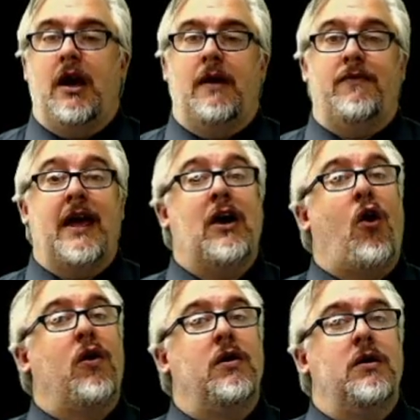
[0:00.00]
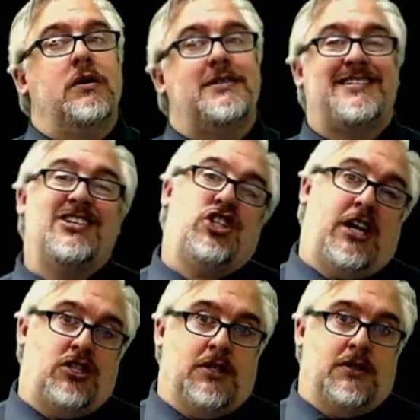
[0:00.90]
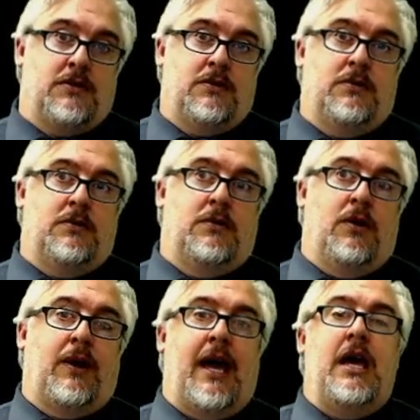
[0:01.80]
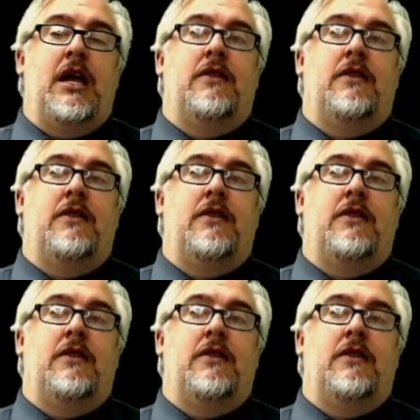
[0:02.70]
They are suggestions. Okay,